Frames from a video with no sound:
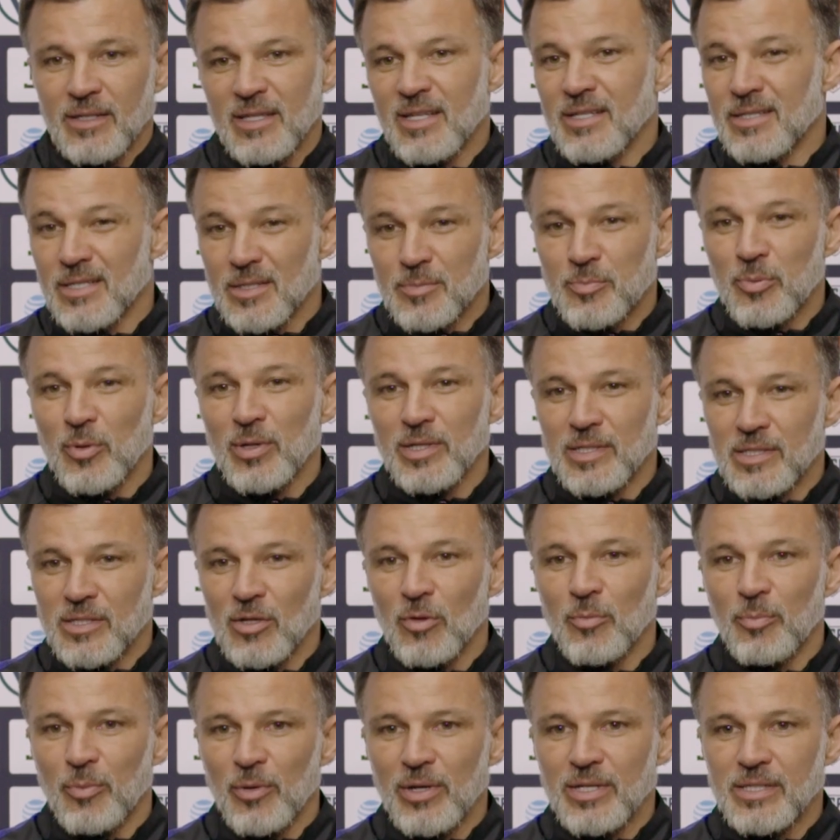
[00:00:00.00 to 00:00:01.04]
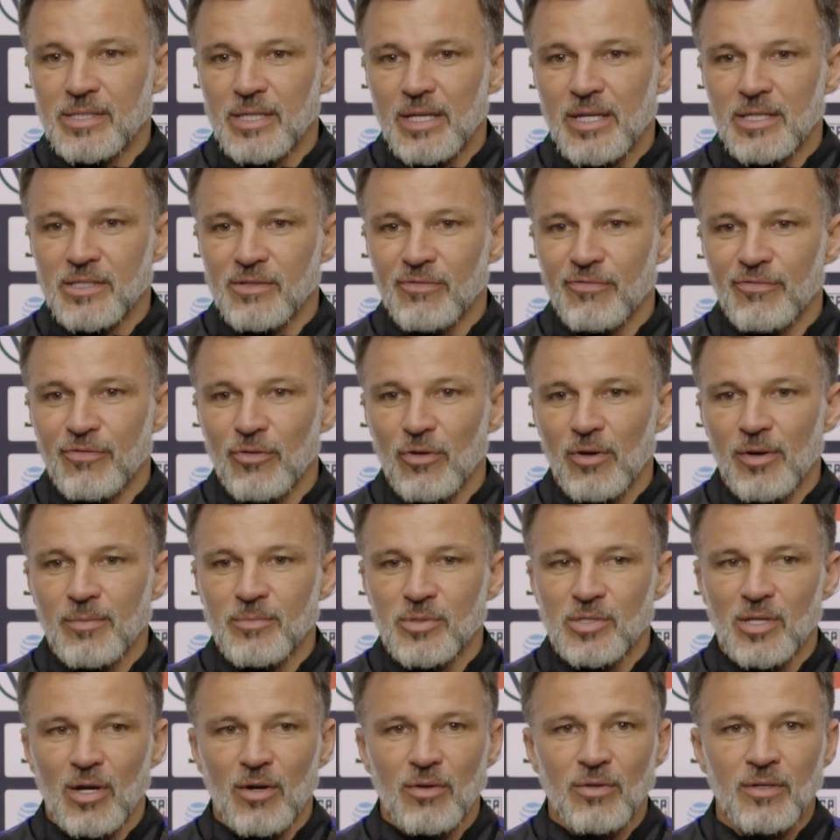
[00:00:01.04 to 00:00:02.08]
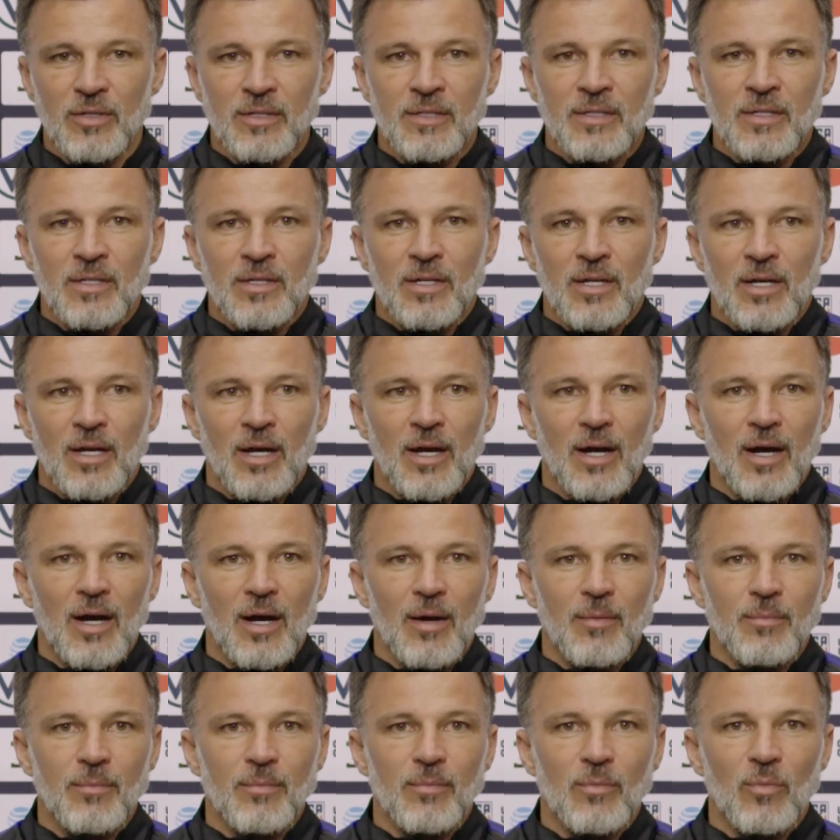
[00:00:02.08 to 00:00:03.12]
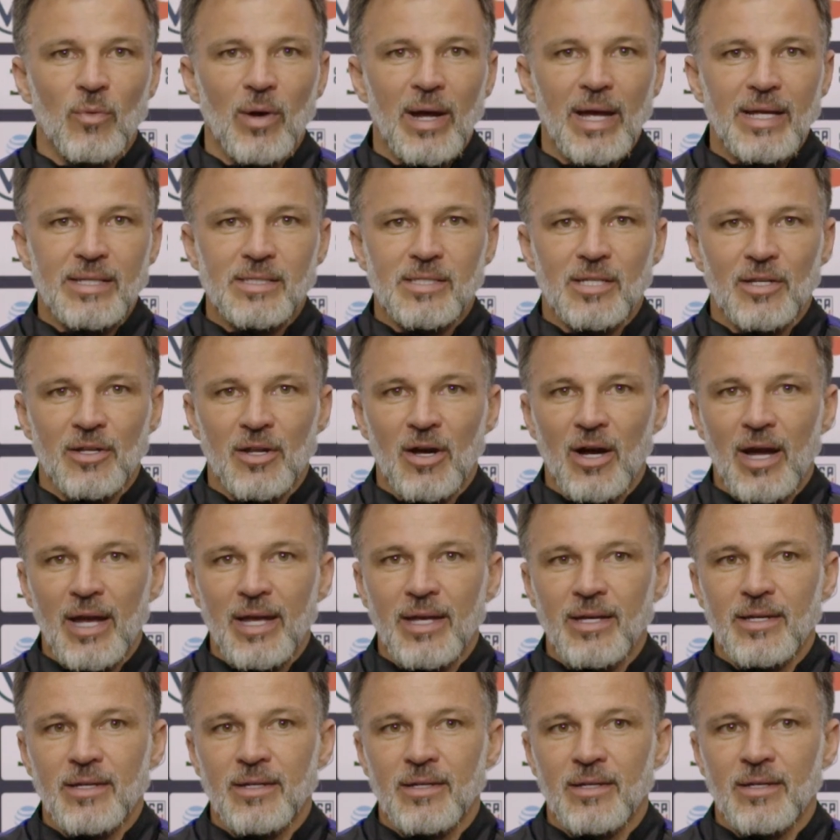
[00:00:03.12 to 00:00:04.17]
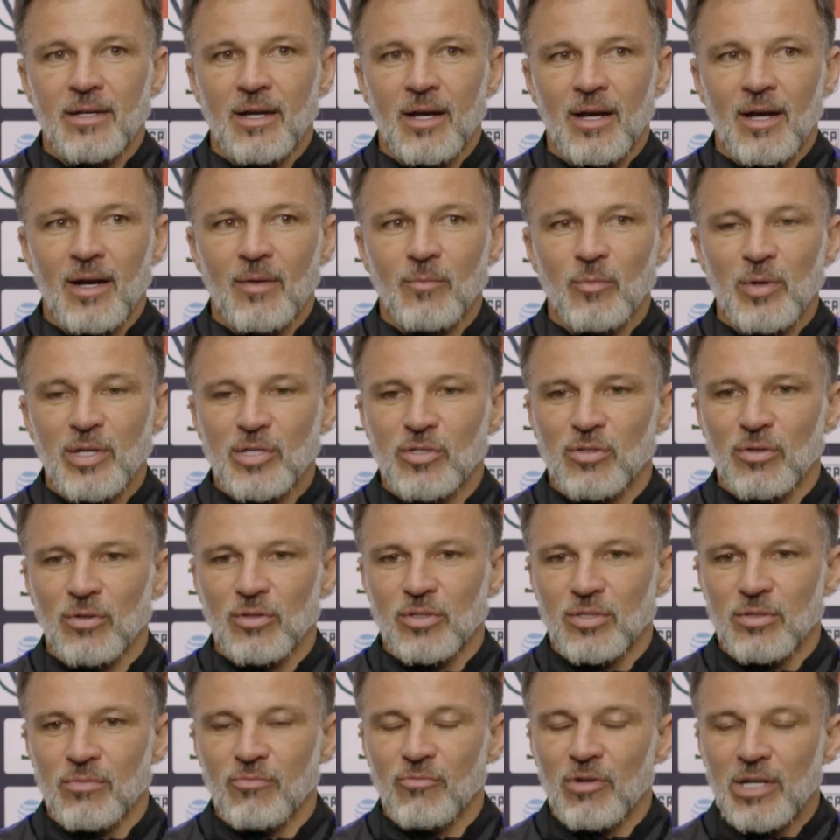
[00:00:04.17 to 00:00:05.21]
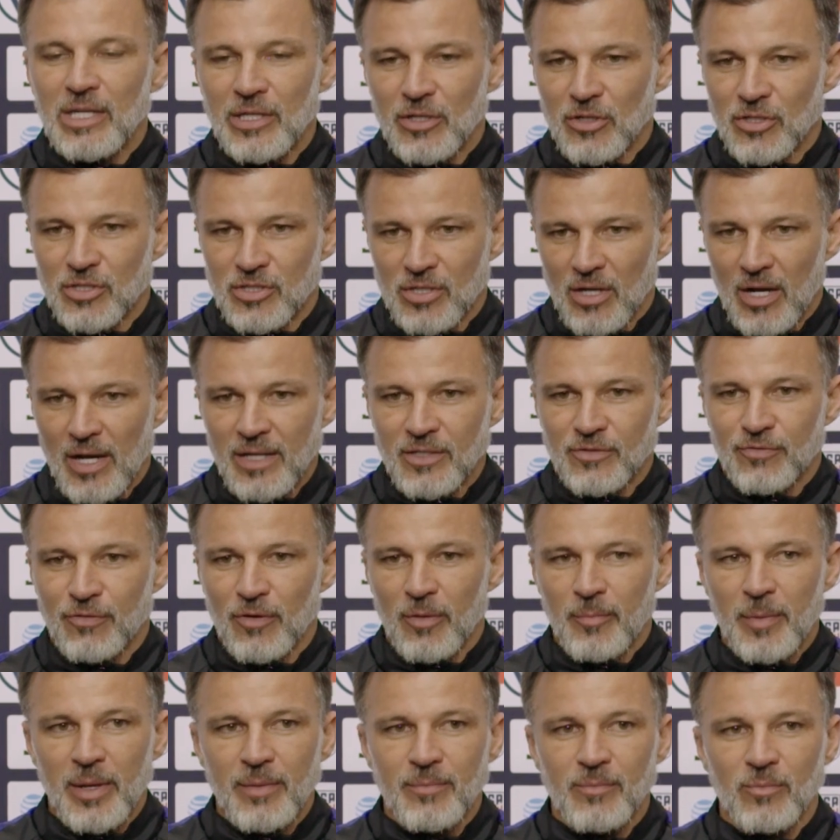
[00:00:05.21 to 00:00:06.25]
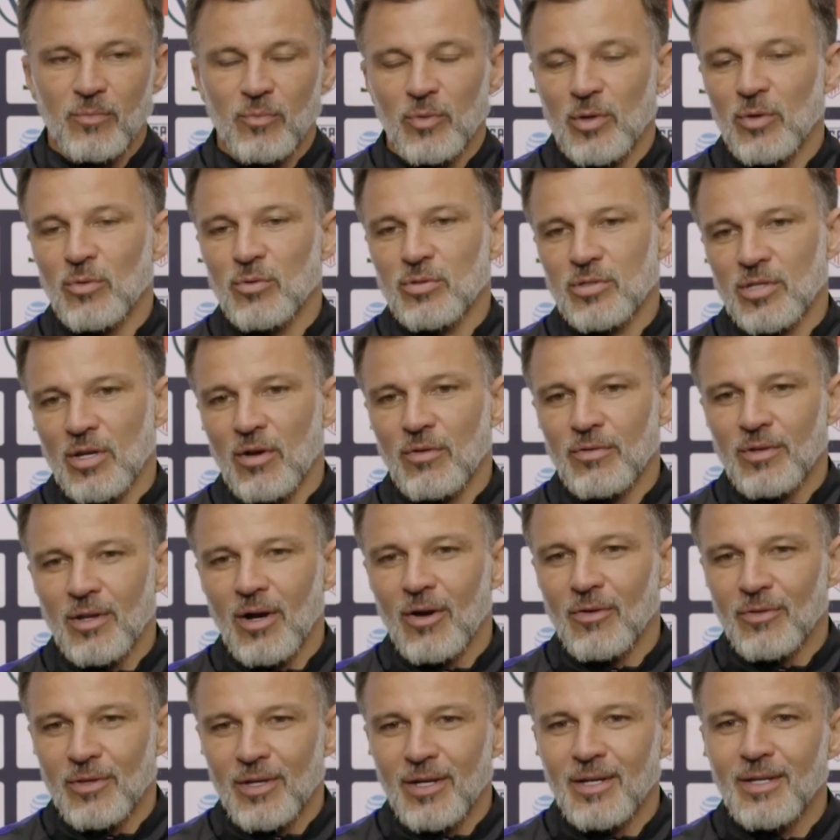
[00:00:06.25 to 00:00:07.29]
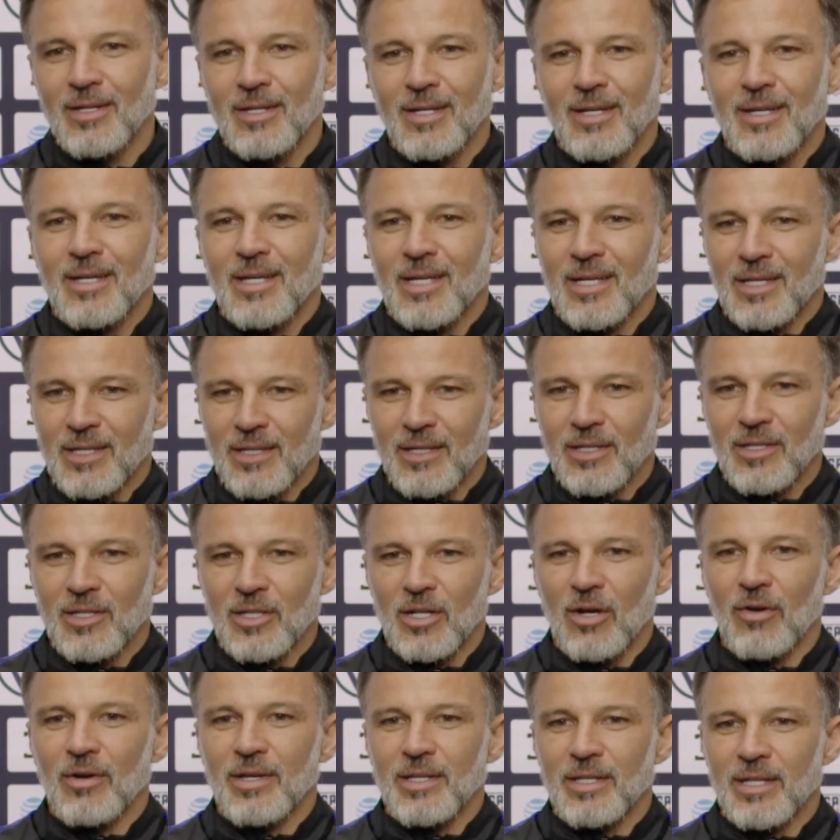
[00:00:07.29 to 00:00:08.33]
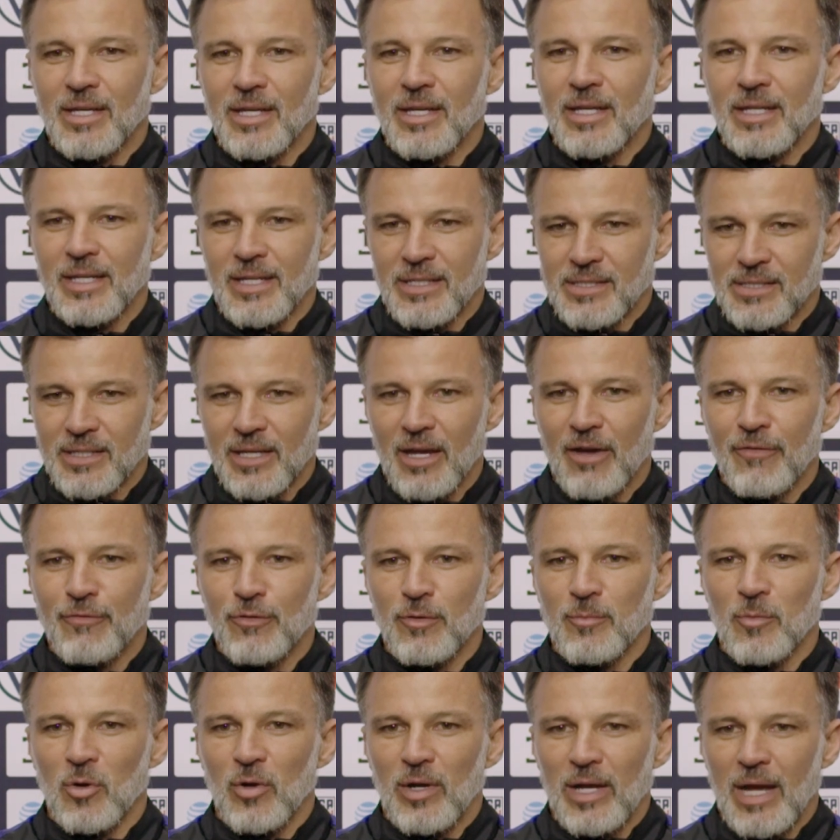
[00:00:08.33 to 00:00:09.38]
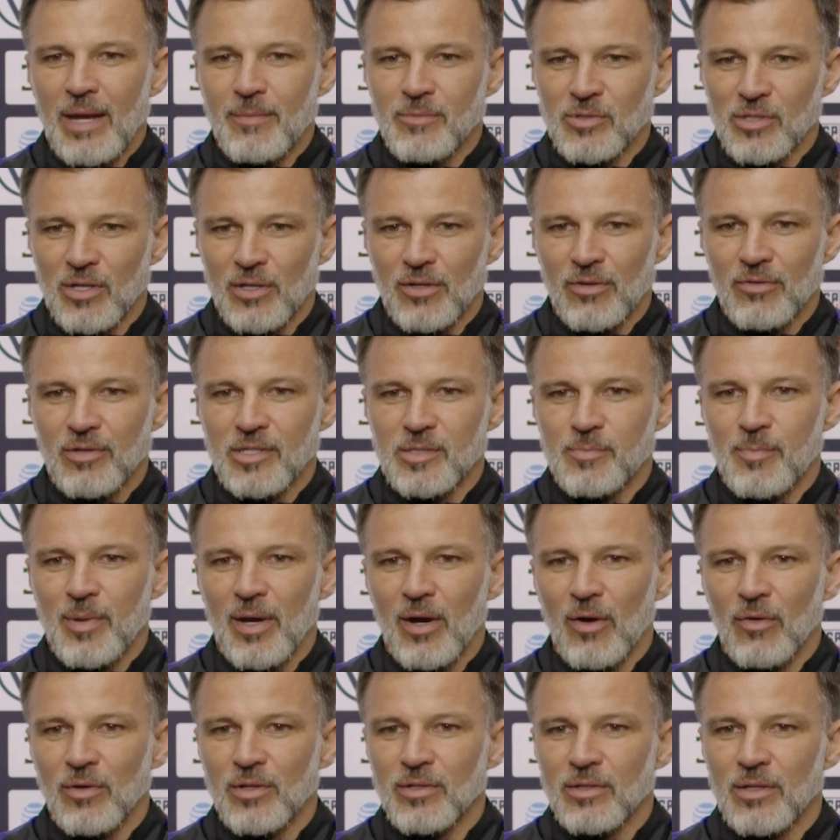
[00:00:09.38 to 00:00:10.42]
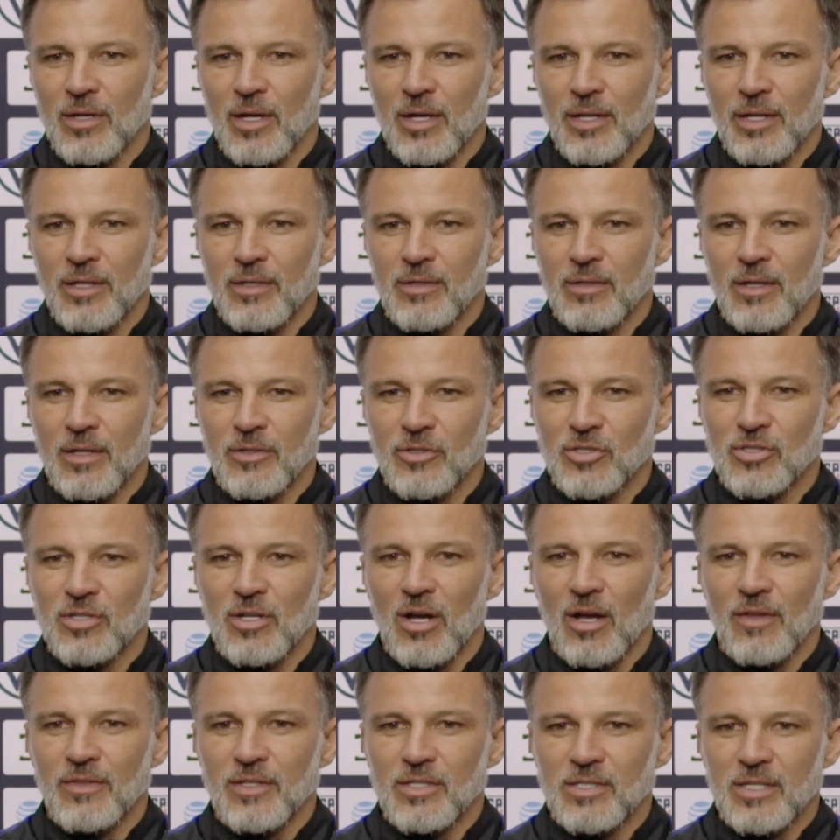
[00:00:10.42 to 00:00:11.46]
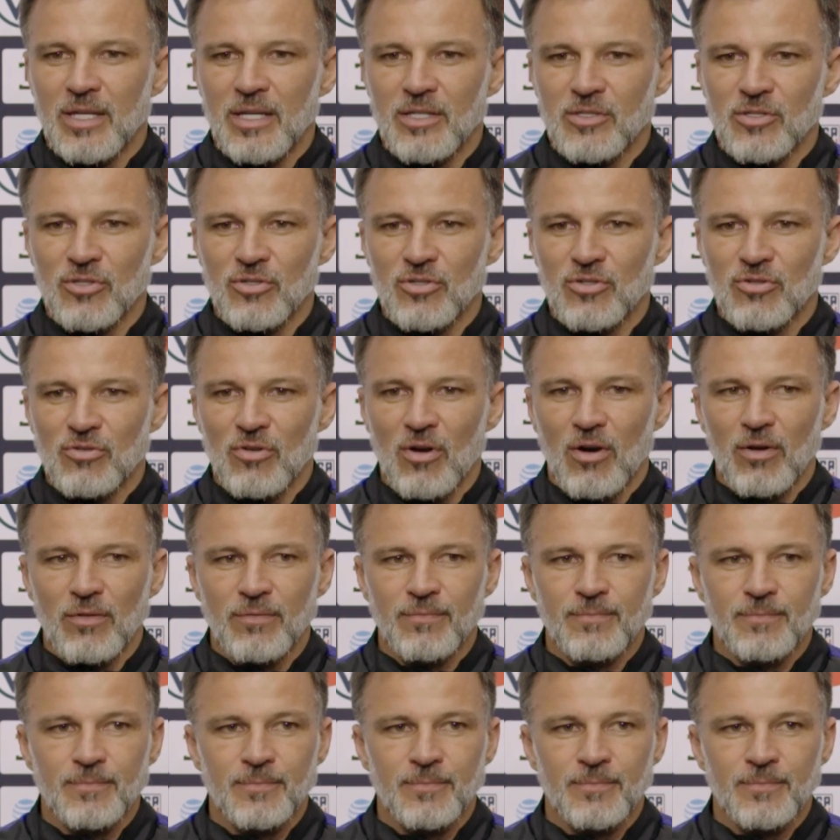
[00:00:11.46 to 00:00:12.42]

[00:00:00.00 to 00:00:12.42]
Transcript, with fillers: this is pre, still pre-season for him. So um, where tonight um, we saw some really good signs from him, we also know that he, you know, he, need, he needs to get a few more games under his belt and, and, and start the season strong.